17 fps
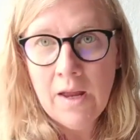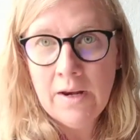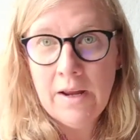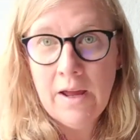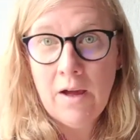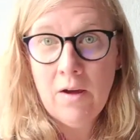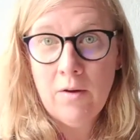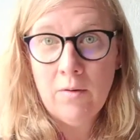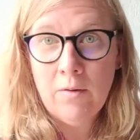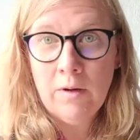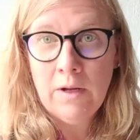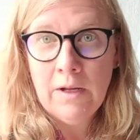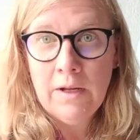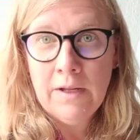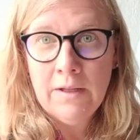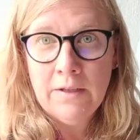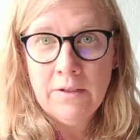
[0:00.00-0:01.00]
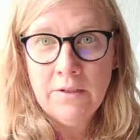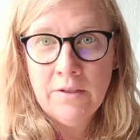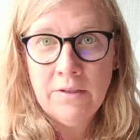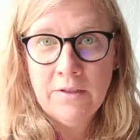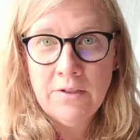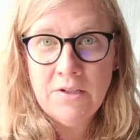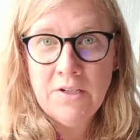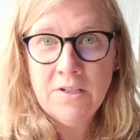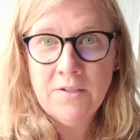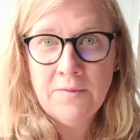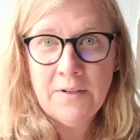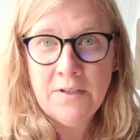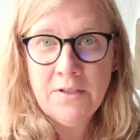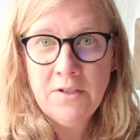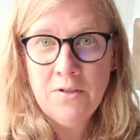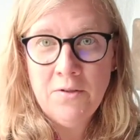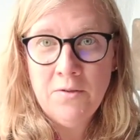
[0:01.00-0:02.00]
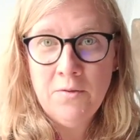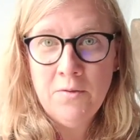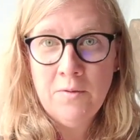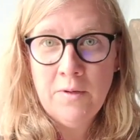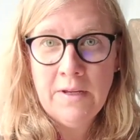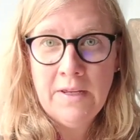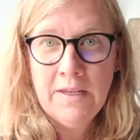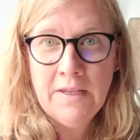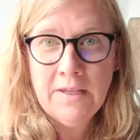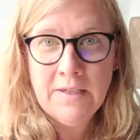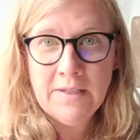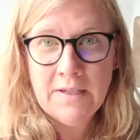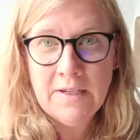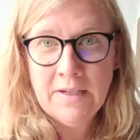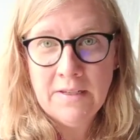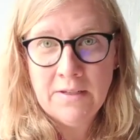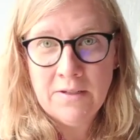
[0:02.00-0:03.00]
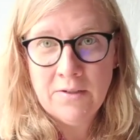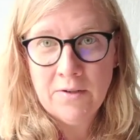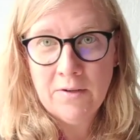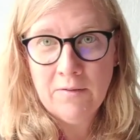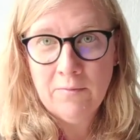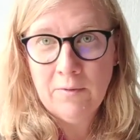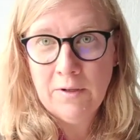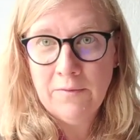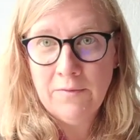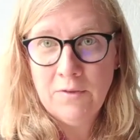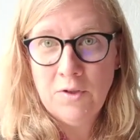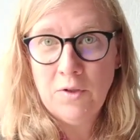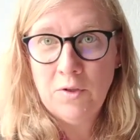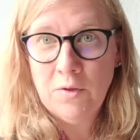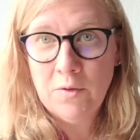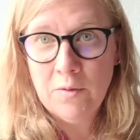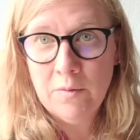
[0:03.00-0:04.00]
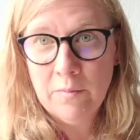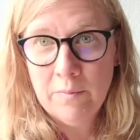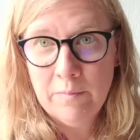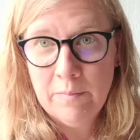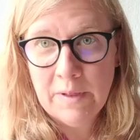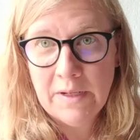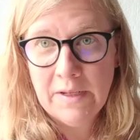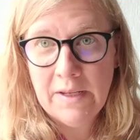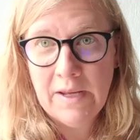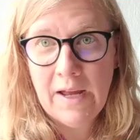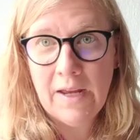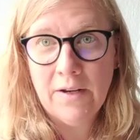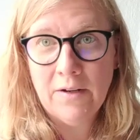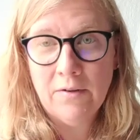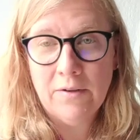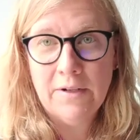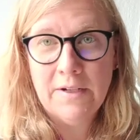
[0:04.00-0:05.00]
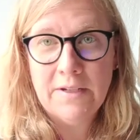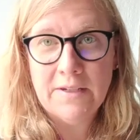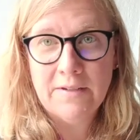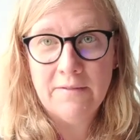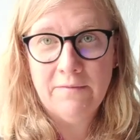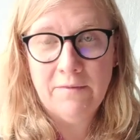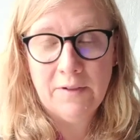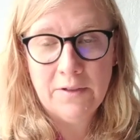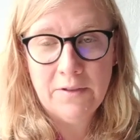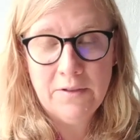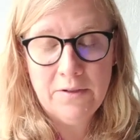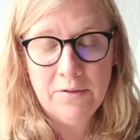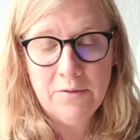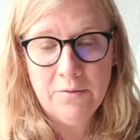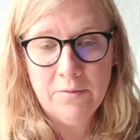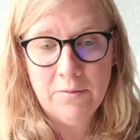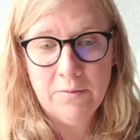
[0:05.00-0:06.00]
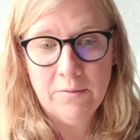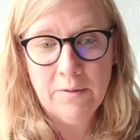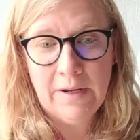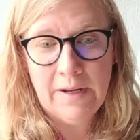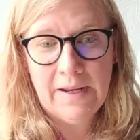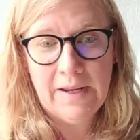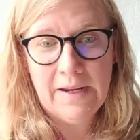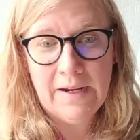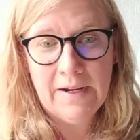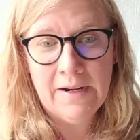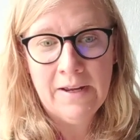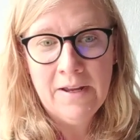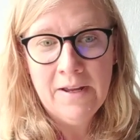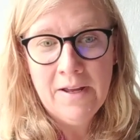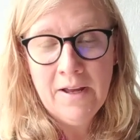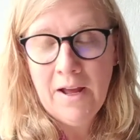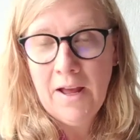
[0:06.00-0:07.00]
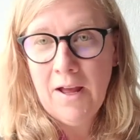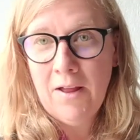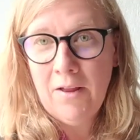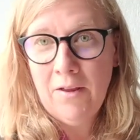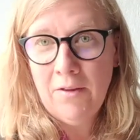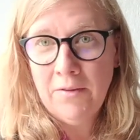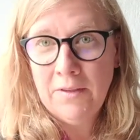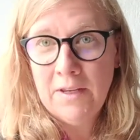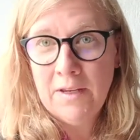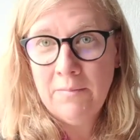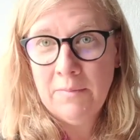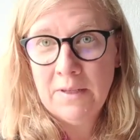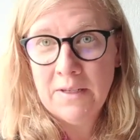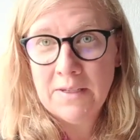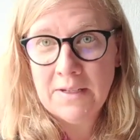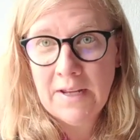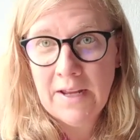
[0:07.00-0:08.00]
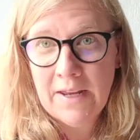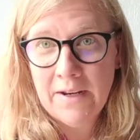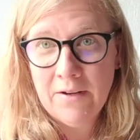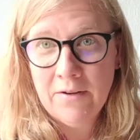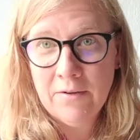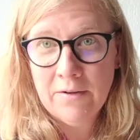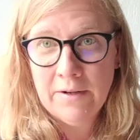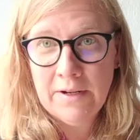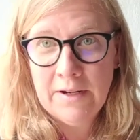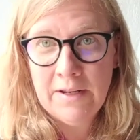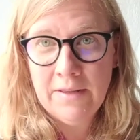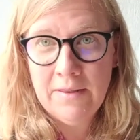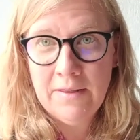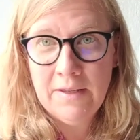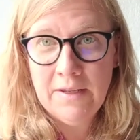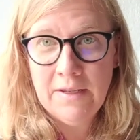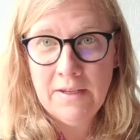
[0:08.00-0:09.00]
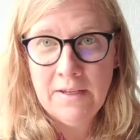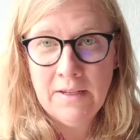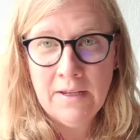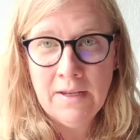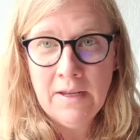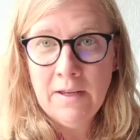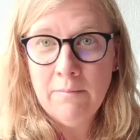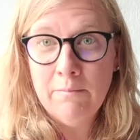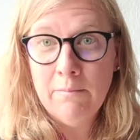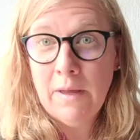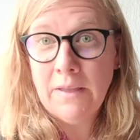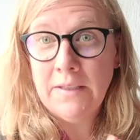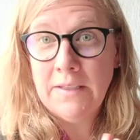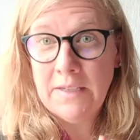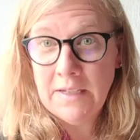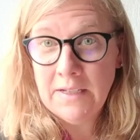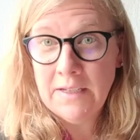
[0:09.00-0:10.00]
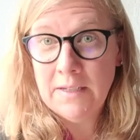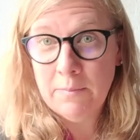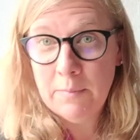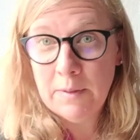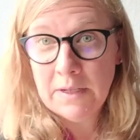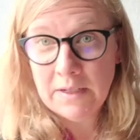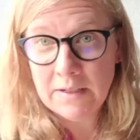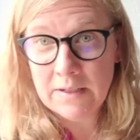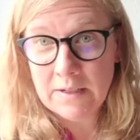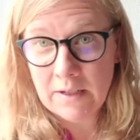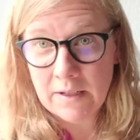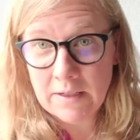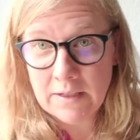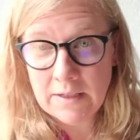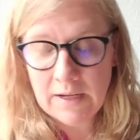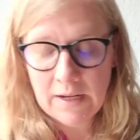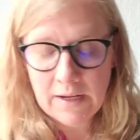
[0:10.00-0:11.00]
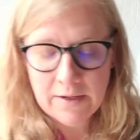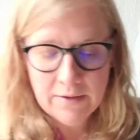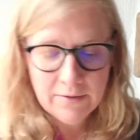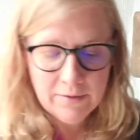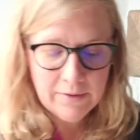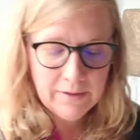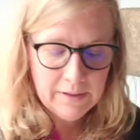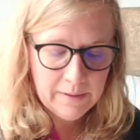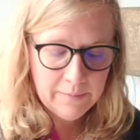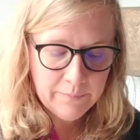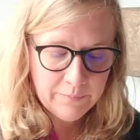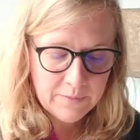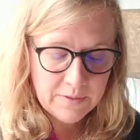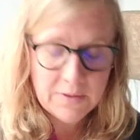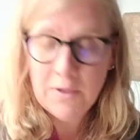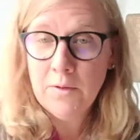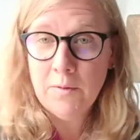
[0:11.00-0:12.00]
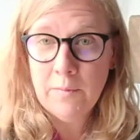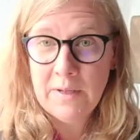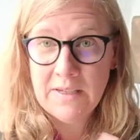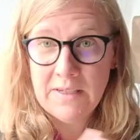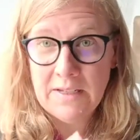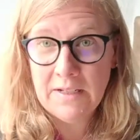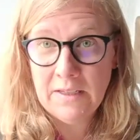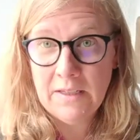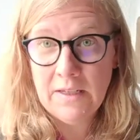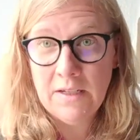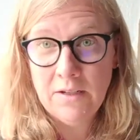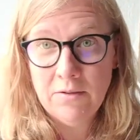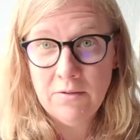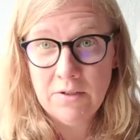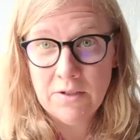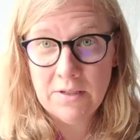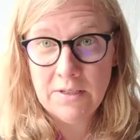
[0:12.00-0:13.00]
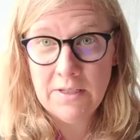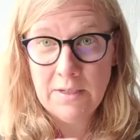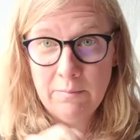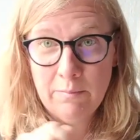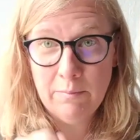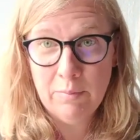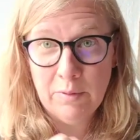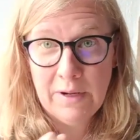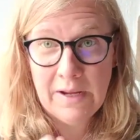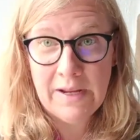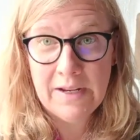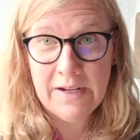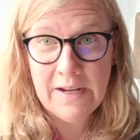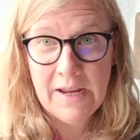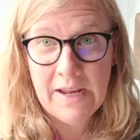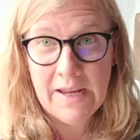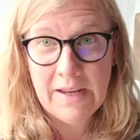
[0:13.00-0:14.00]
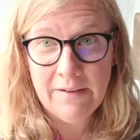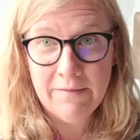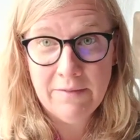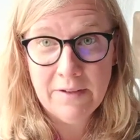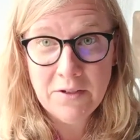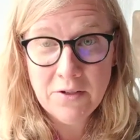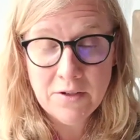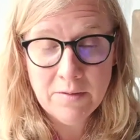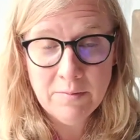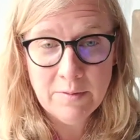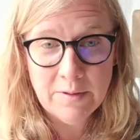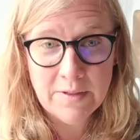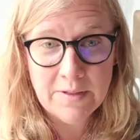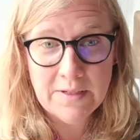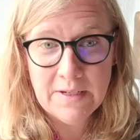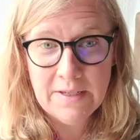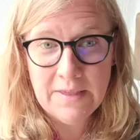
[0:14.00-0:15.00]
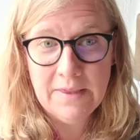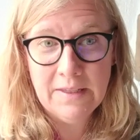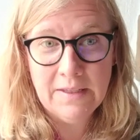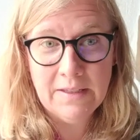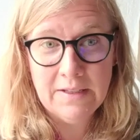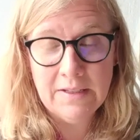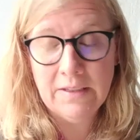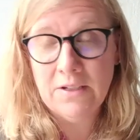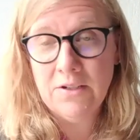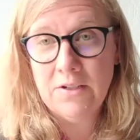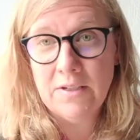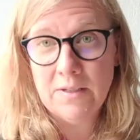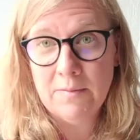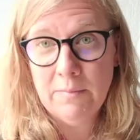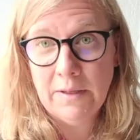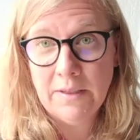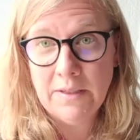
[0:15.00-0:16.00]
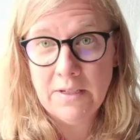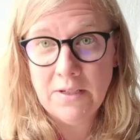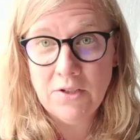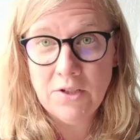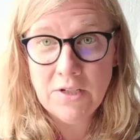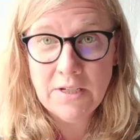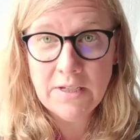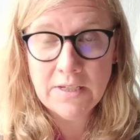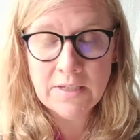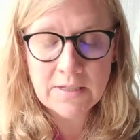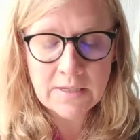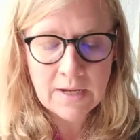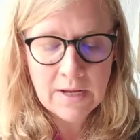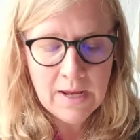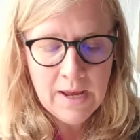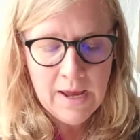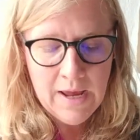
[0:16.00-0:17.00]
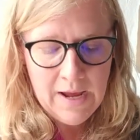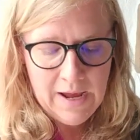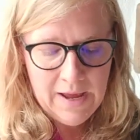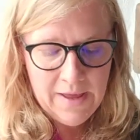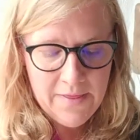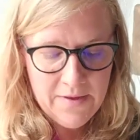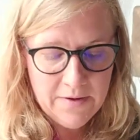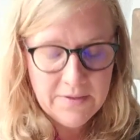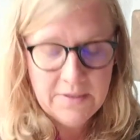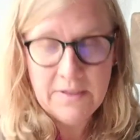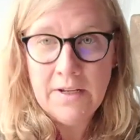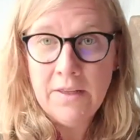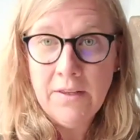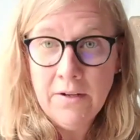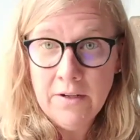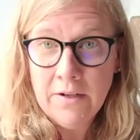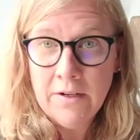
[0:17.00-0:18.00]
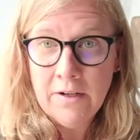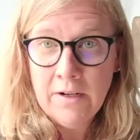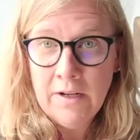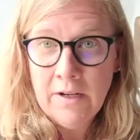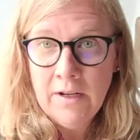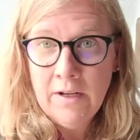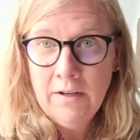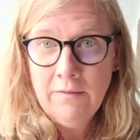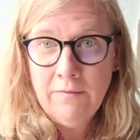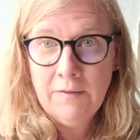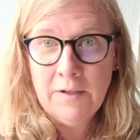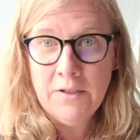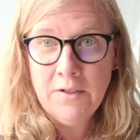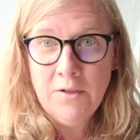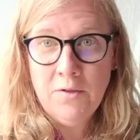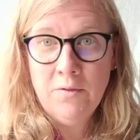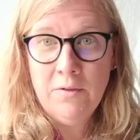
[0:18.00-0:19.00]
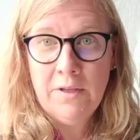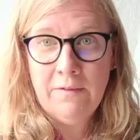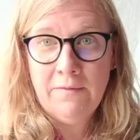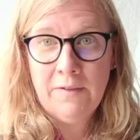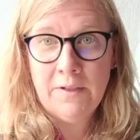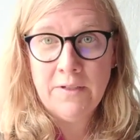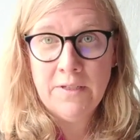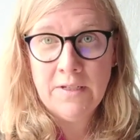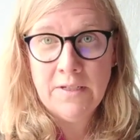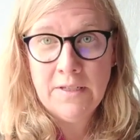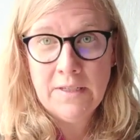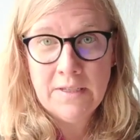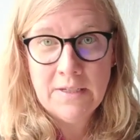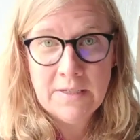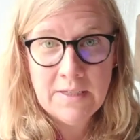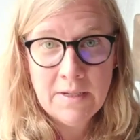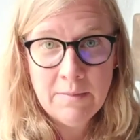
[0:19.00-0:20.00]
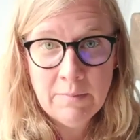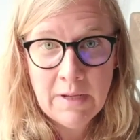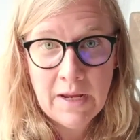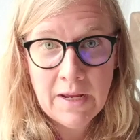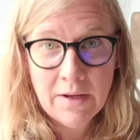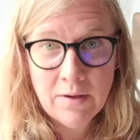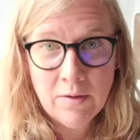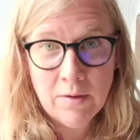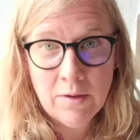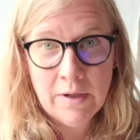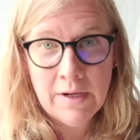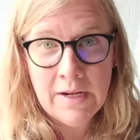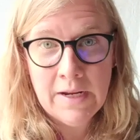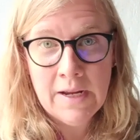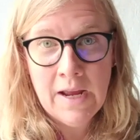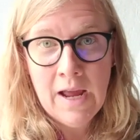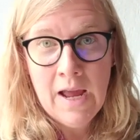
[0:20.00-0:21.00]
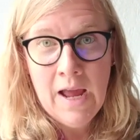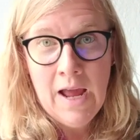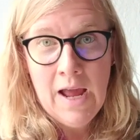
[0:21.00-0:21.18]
Now, the cheese fondue is in sort of one of two big categories of fondue, and I'll name this category the melty dipping sauce category. So basically you just dip bread and vegetables in the delicious melty cheese. And there's another fondue that falls into the same category,